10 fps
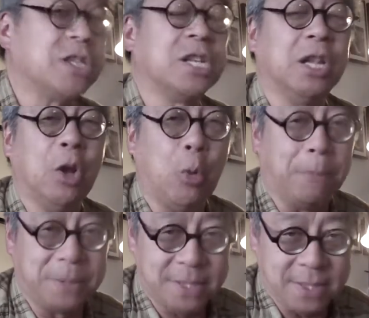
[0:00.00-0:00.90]

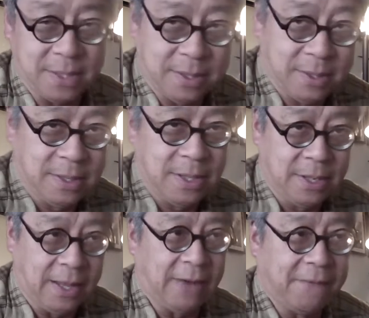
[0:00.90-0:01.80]
slopes
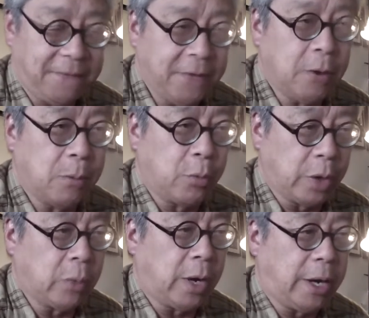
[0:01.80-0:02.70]
that film
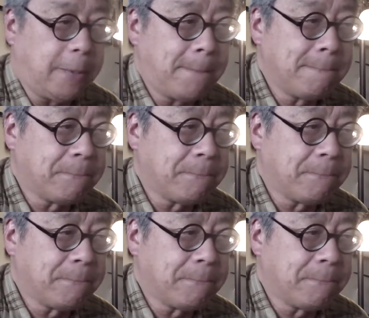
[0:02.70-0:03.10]
require.